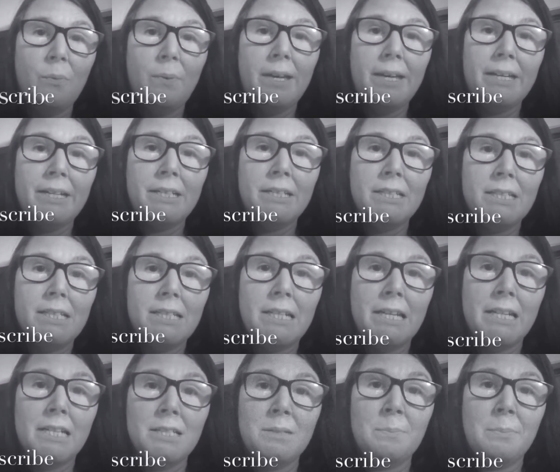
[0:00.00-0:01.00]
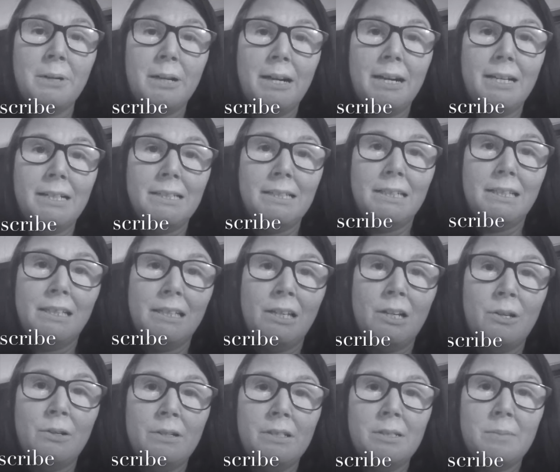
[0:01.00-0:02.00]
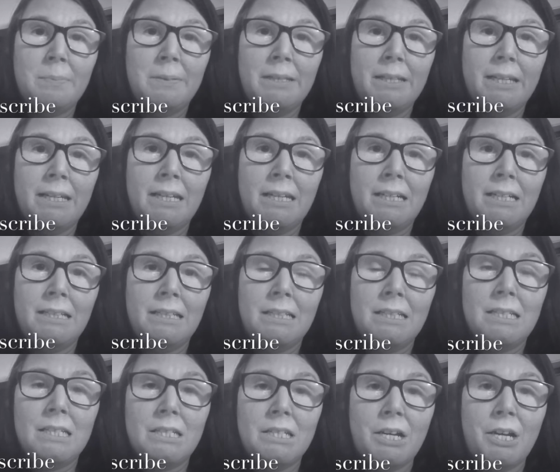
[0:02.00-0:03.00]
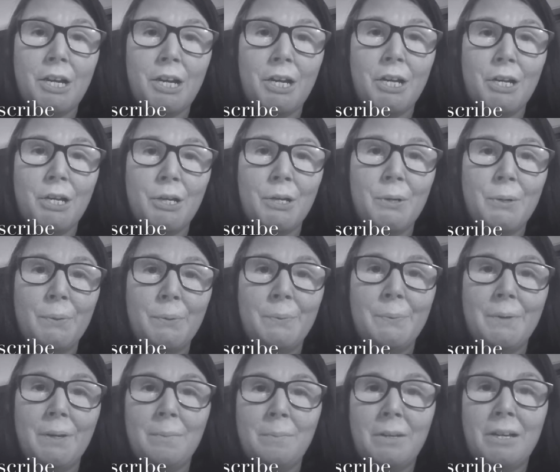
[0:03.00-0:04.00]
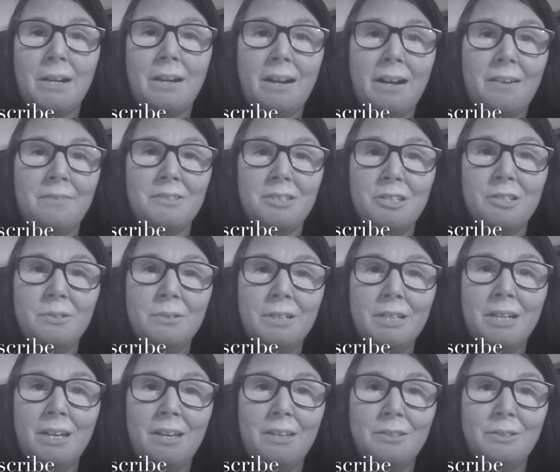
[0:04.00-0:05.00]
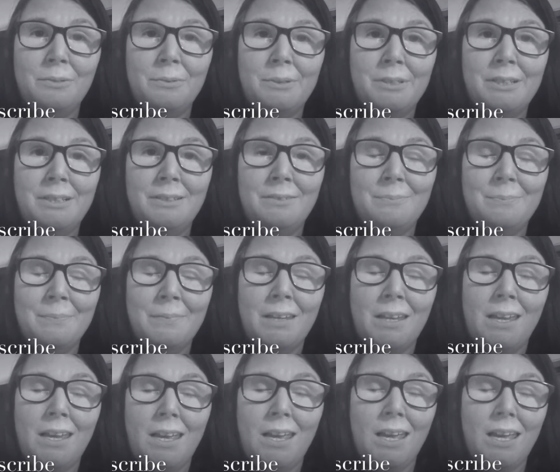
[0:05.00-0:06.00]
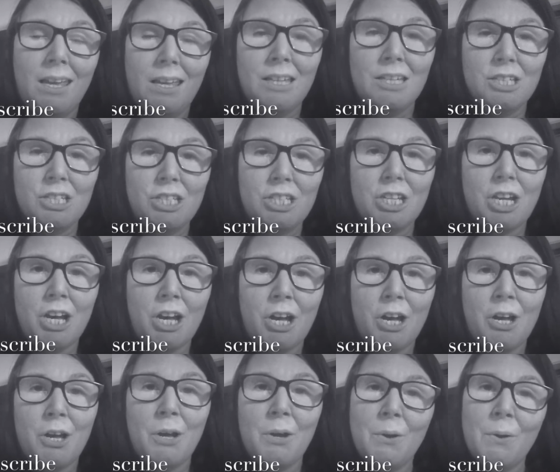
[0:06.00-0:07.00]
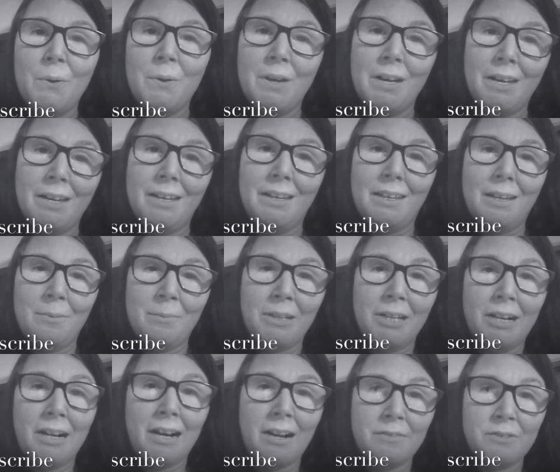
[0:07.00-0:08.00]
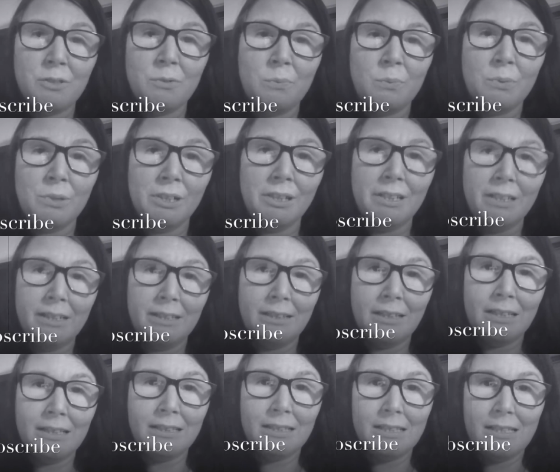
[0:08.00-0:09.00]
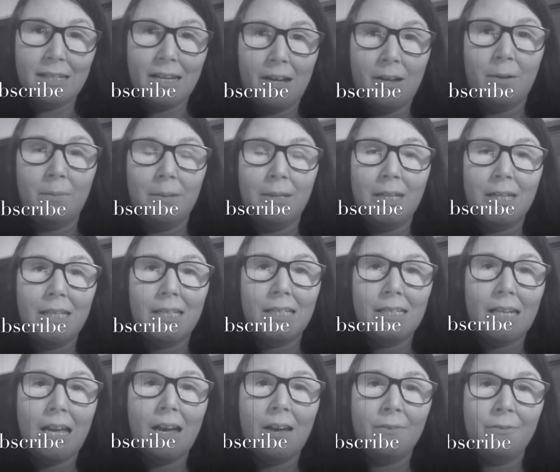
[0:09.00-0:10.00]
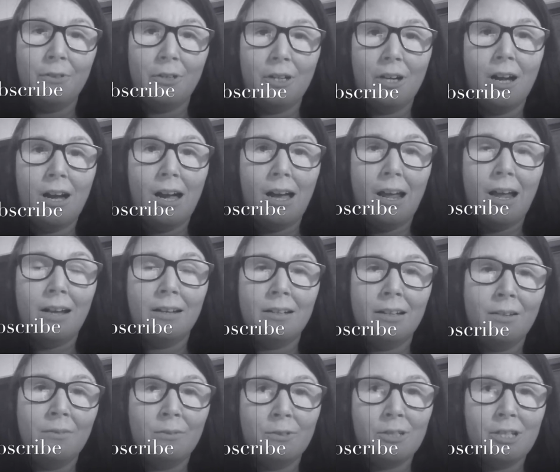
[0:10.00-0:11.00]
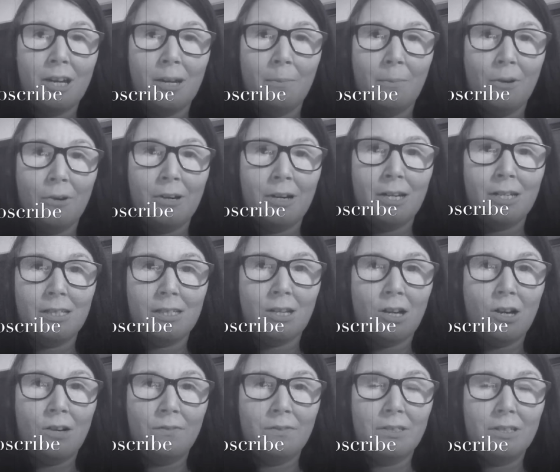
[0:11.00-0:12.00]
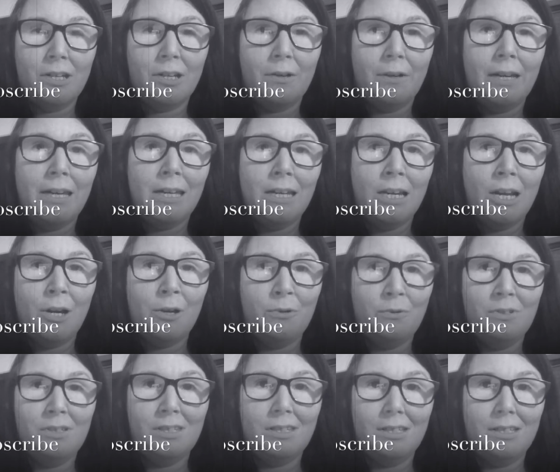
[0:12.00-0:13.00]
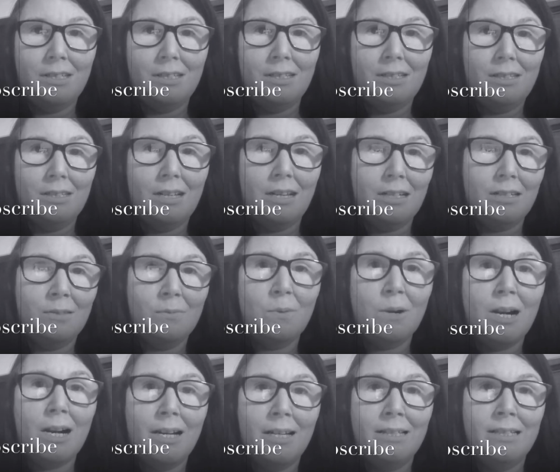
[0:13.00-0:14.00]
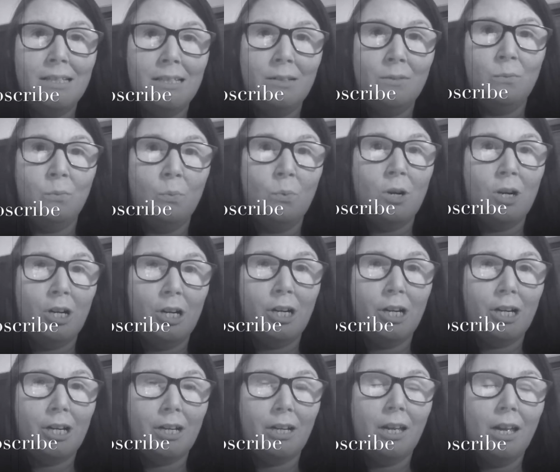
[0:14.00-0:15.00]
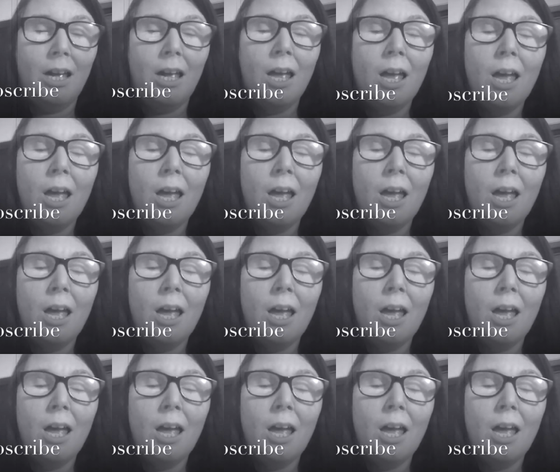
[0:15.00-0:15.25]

Well, today's prank didn't go as planned, so I'm gonna have to do another one. So I'm gonna have to really think this out because I forgot I never take my rings off, so he knows this. That's why it didn't work.